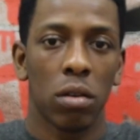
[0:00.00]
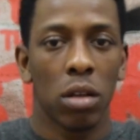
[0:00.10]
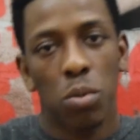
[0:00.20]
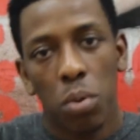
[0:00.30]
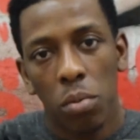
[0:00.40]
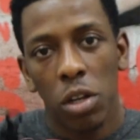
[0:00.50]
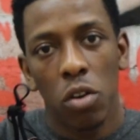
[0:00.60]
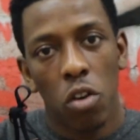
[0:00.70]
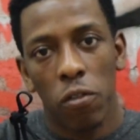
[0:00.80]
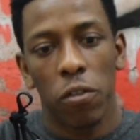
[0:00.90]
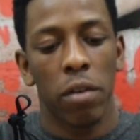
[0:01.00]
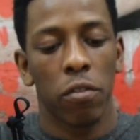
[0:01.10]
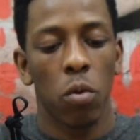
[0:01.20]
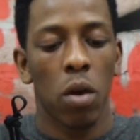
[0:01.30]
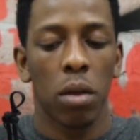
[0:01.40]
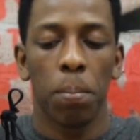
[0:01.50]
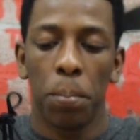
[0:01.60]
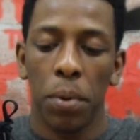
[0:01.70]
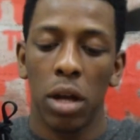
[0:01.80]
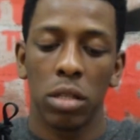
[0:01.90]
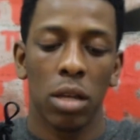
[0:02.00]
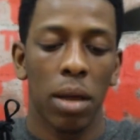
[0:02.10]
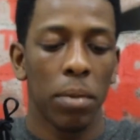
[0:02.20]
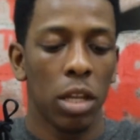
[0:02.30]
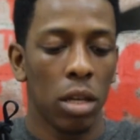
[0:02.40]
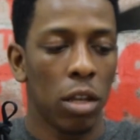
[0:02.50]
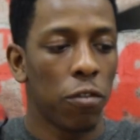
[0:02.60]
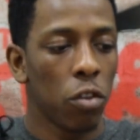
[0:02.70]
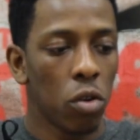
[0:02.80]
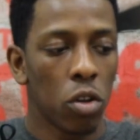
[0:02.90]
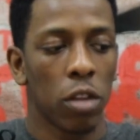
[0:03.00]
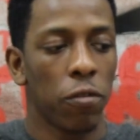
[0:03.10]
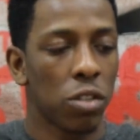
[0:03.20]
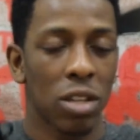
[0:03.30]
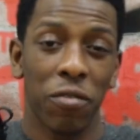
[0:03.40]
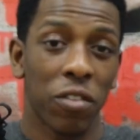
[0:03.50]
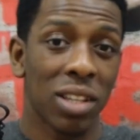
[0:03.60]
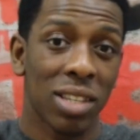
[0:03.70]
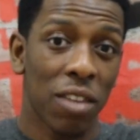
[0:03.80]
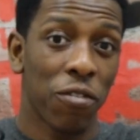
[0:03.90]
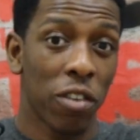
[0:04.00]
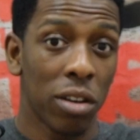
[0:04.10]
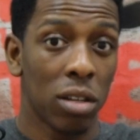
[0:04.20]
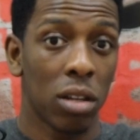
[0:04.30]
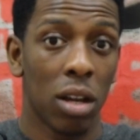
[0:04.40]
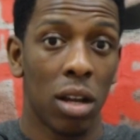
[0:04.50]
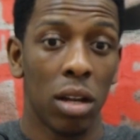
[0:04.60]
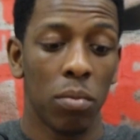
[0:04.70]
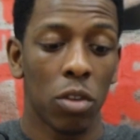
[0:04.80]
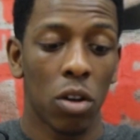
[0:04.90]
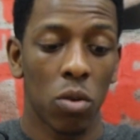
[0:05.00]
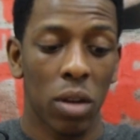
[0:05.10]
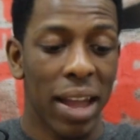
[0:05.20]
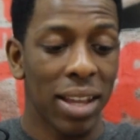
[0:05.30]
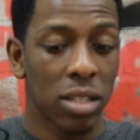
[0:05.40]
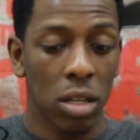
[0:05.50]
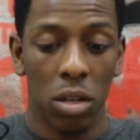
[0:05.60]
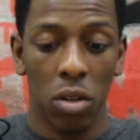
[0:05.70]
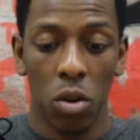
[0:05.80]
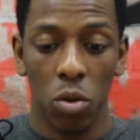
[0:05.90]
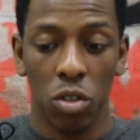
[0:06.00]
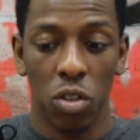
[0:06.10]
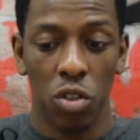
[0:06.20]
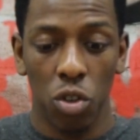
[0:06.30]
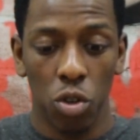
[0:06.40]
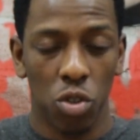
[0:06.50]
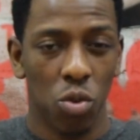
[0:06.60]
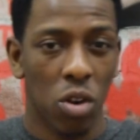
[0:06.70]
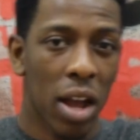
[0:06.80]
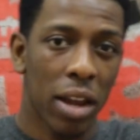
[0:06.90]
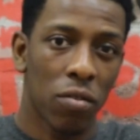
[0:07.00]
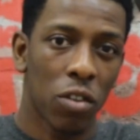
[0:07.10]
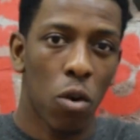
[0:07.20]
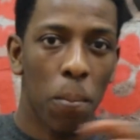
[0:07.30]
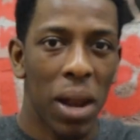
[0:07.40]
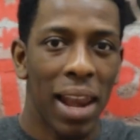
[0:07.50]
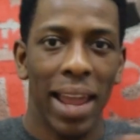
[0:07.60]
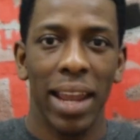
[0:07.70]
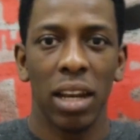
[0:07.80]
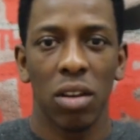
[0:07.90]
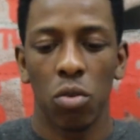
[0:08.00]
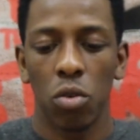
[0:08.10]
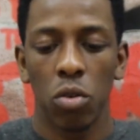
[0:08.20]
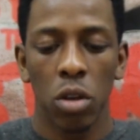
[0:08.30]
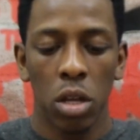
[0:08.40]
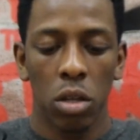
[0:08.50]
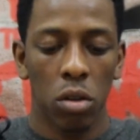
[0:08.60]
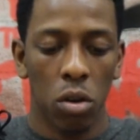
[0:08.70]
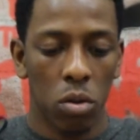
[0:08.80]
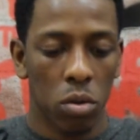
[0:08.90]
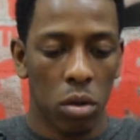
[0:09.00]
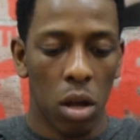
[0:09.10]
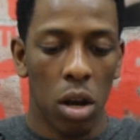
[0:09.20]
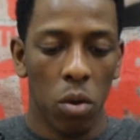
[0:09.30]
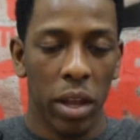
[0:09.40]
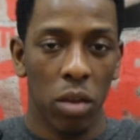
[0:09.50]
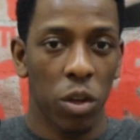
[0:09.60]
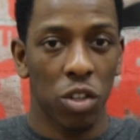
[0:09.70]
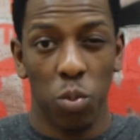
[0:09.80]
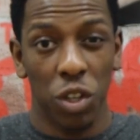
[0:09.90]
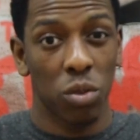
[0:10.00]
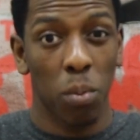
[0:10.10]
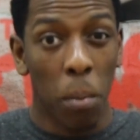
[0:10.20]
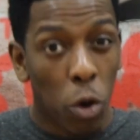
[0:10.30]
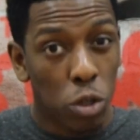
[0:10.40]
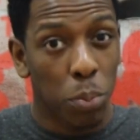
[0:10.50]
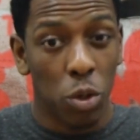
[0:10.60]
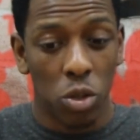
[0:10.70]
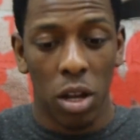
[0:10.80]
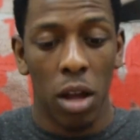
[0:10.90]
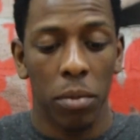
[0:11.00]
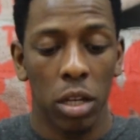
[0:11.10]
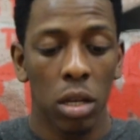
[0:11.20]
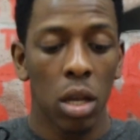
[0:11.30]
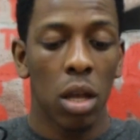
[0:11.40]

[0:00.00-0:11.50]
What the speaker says: It's probably not for everyone, but I mean, if you're looking for something different, you know, that isn't, you know, the usual kind of, you know, plain or, you know, colorway which most boots come in,